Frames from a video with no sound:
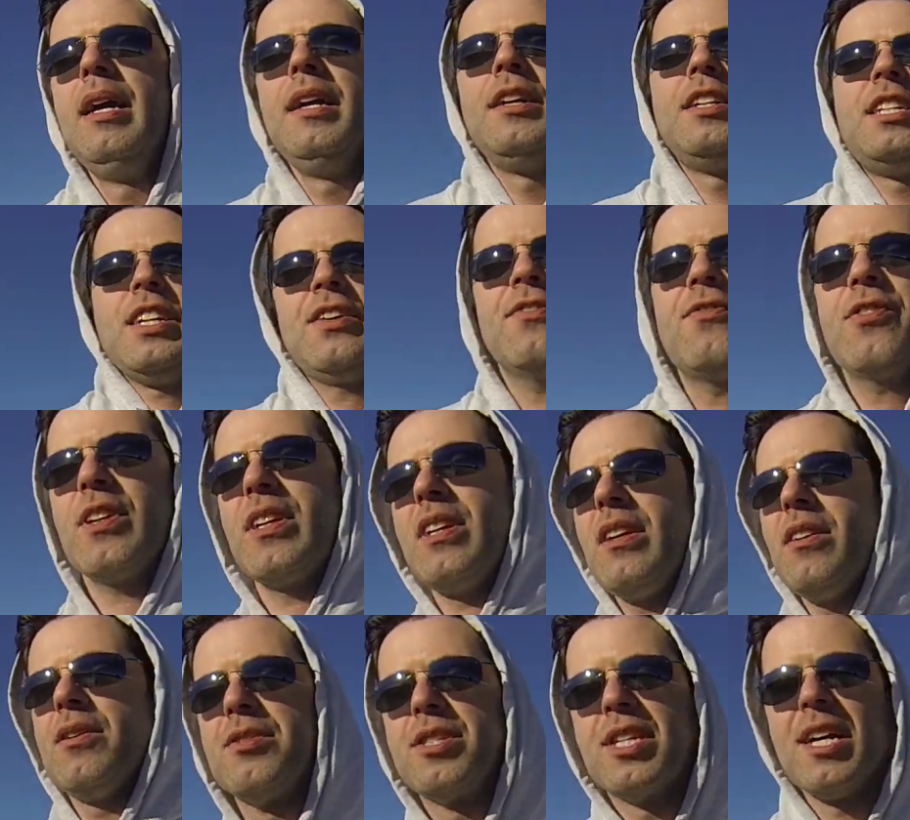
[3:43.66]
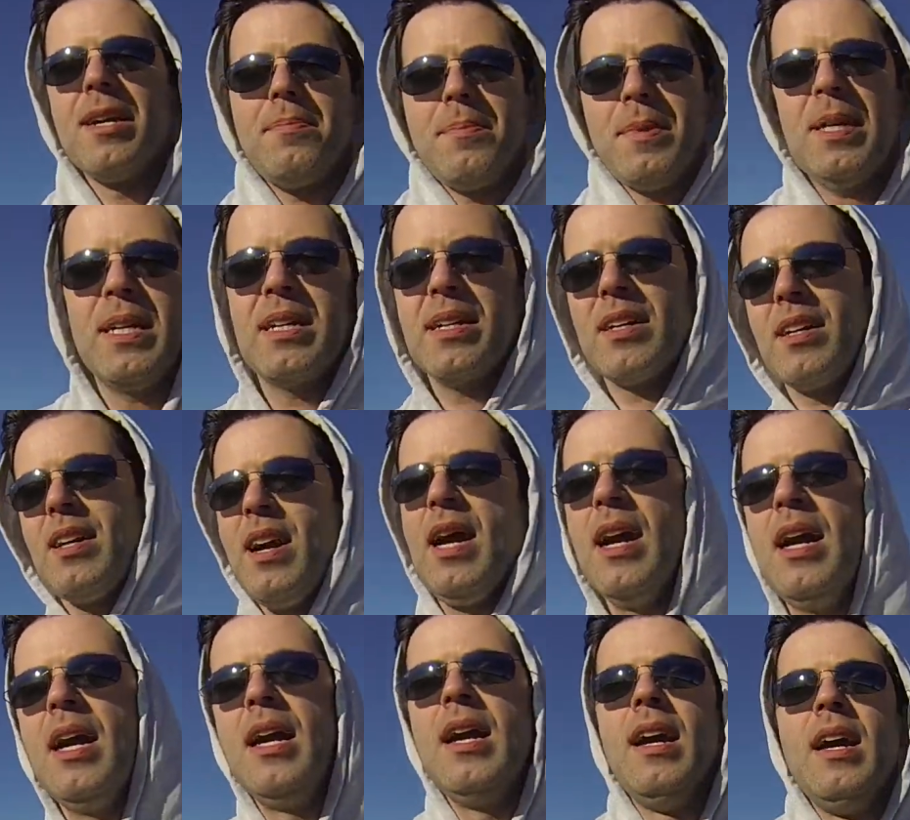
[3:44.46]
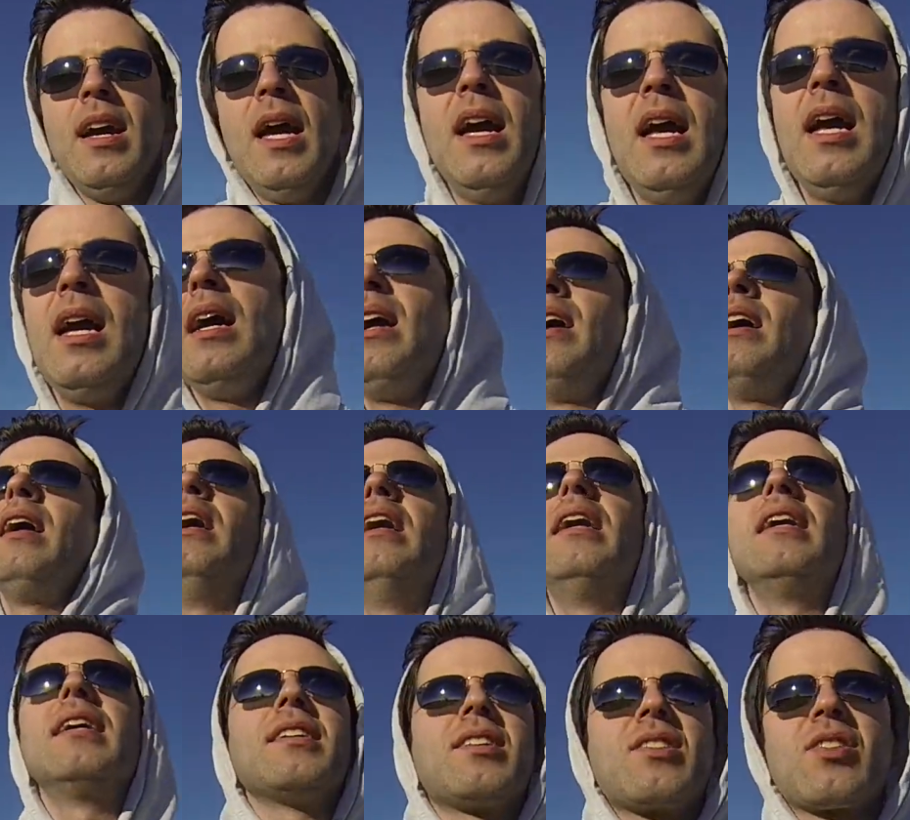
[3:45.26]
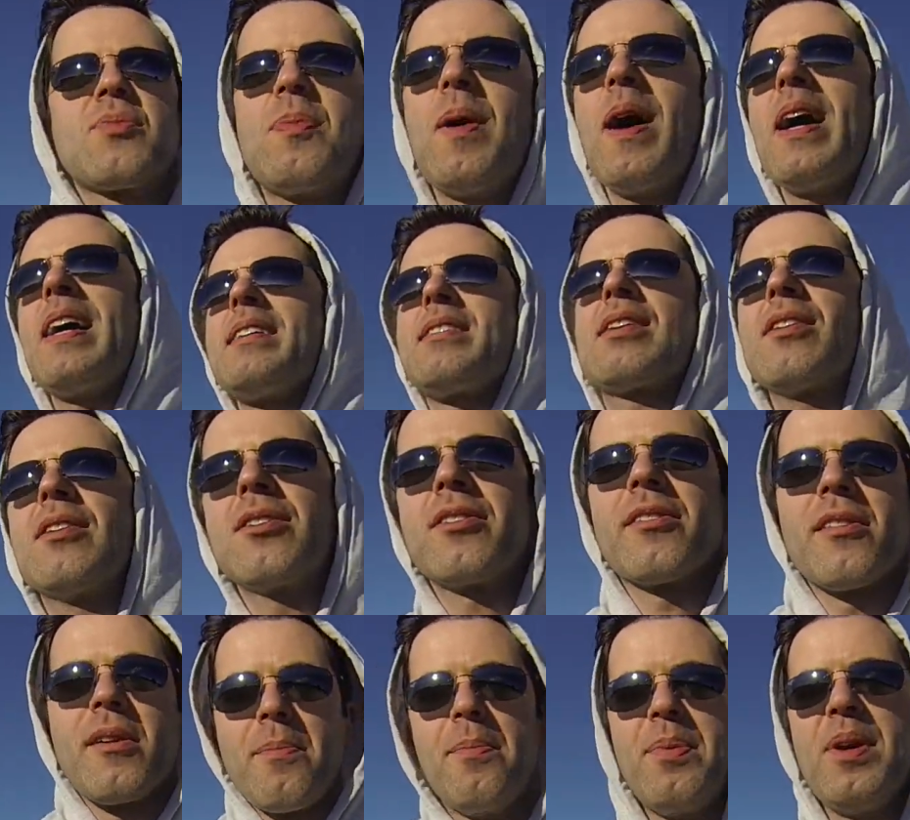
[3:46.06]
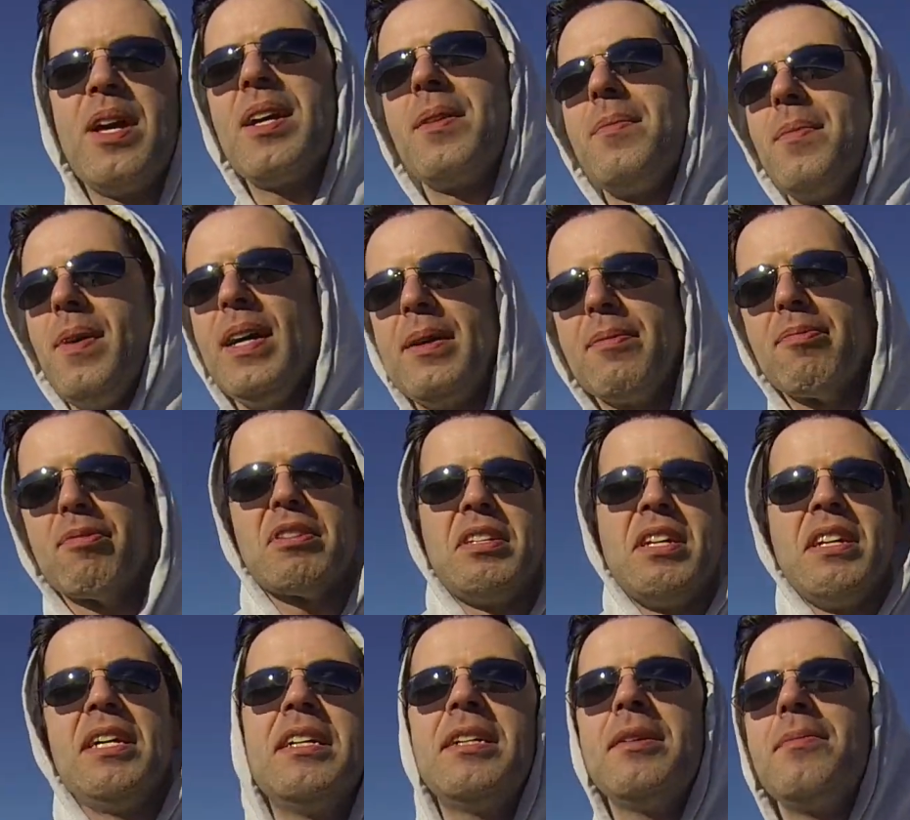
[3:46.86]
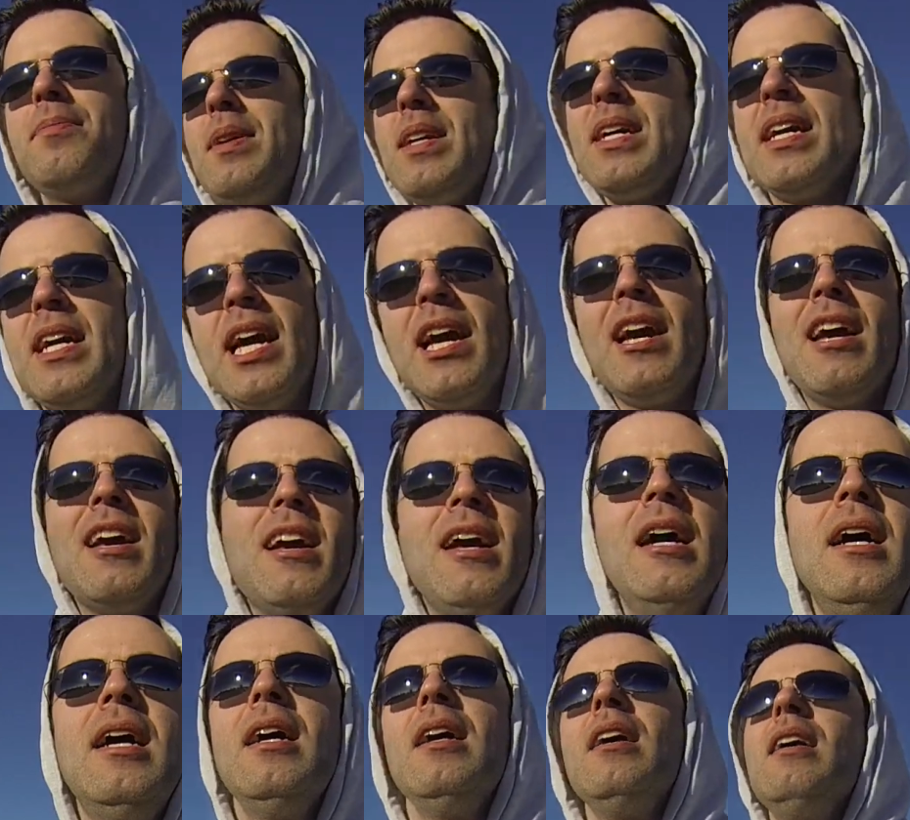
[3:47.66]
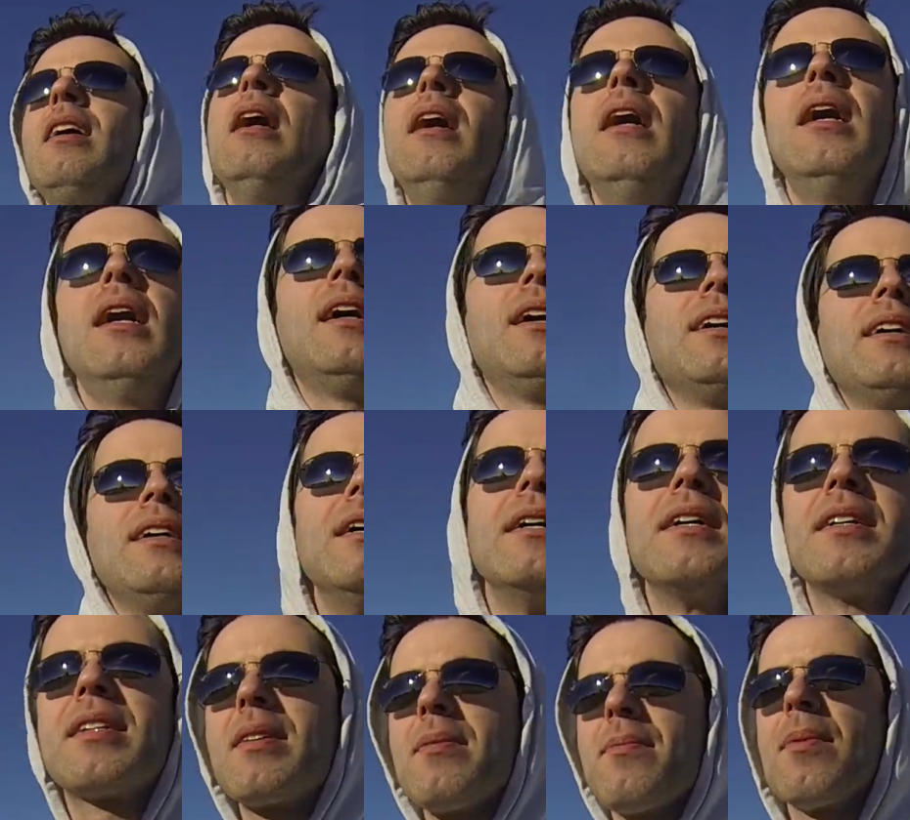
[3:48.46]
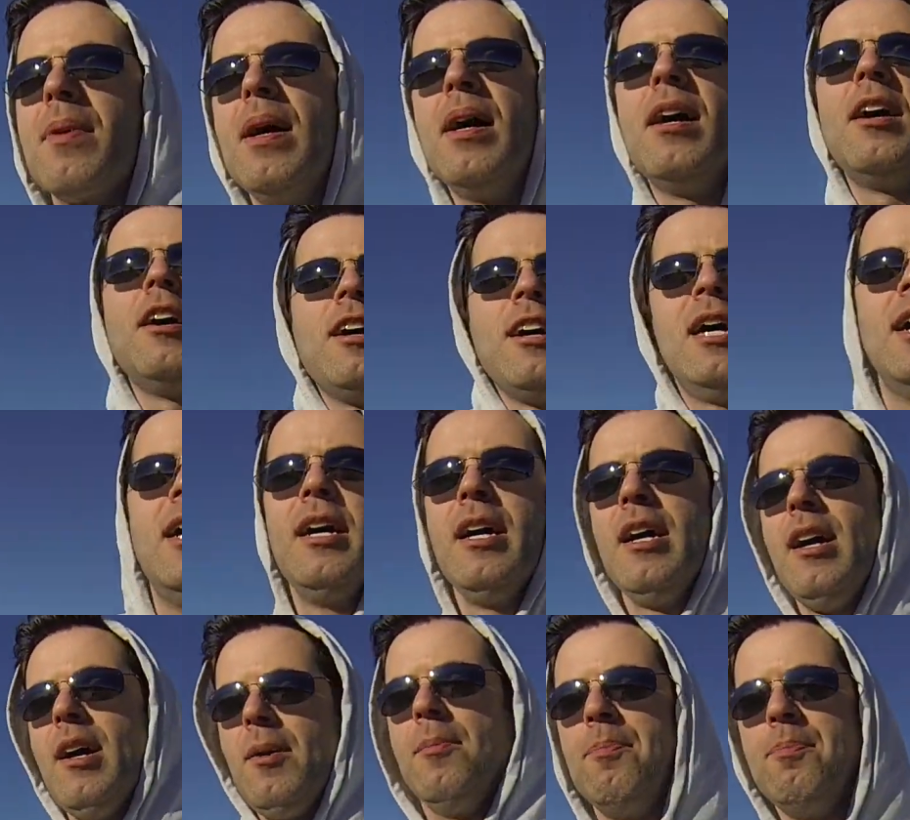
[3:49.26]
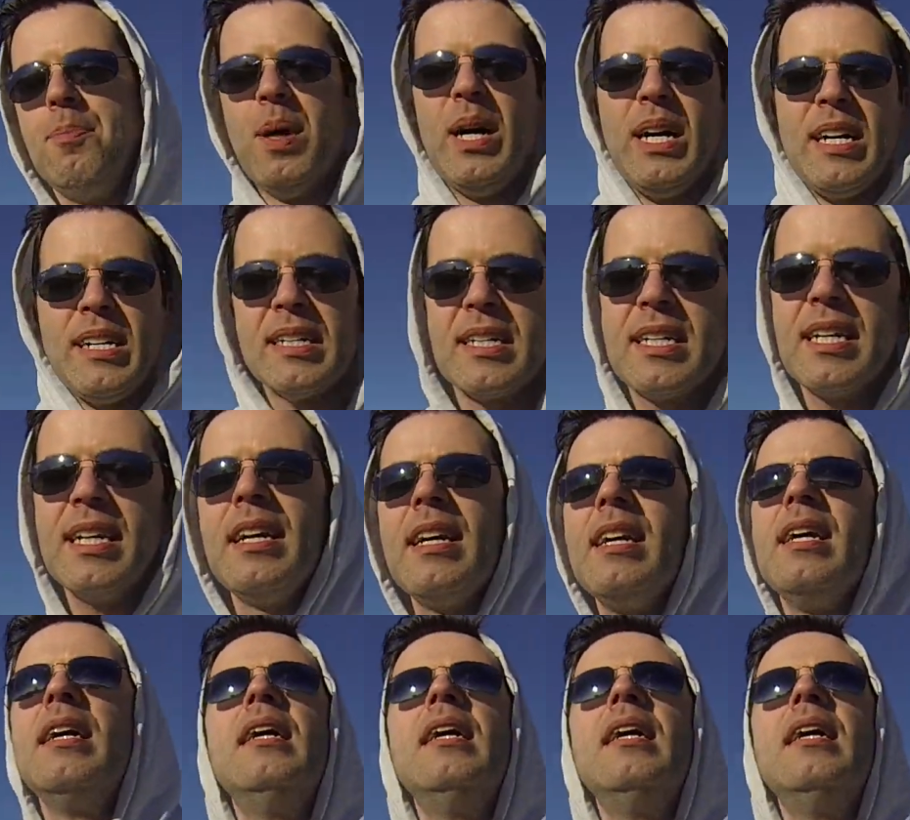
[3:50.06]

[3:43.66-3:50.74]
Jeffrey goes up there, uh, spies on her a bit by pretending to be uh, some bug.